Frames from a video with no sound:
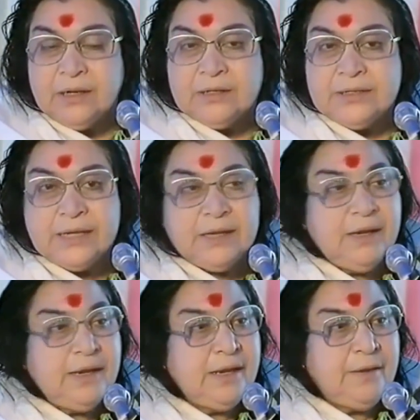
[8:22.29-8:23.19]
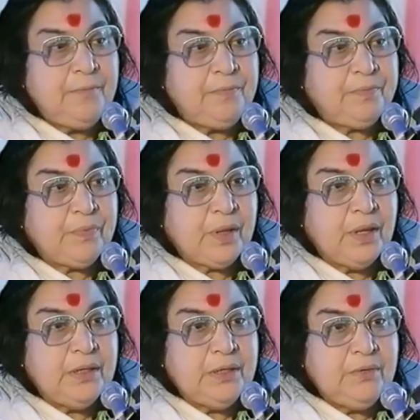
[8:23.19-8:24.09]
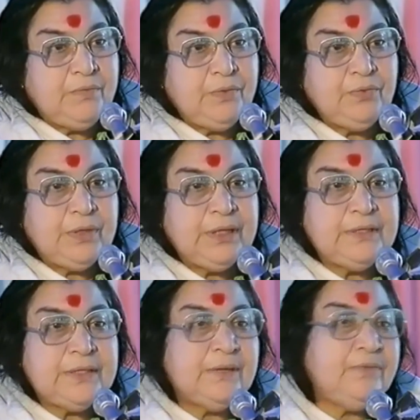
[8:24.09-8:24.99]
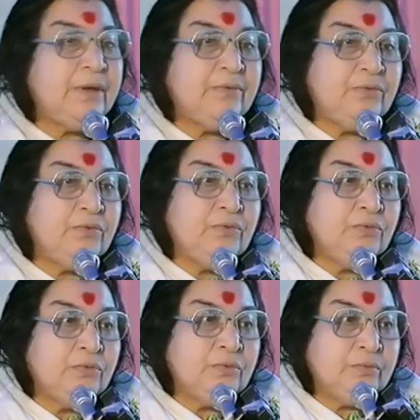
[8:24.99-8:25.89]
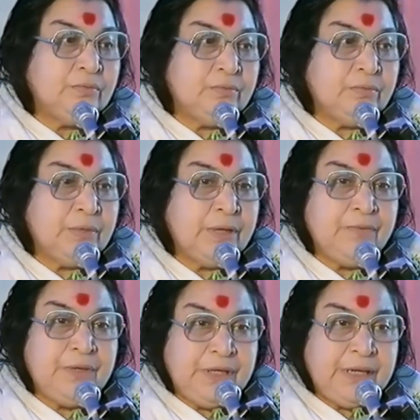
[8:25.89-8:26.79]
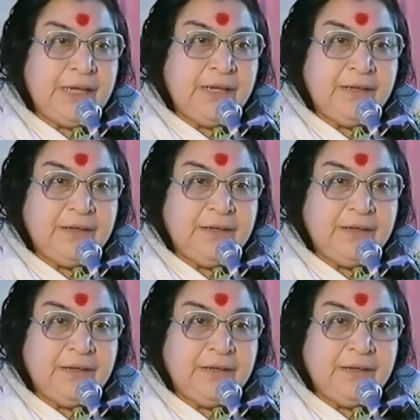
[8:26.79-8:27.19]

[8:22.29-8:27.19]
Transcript: Secondly, little few things that we have to do every day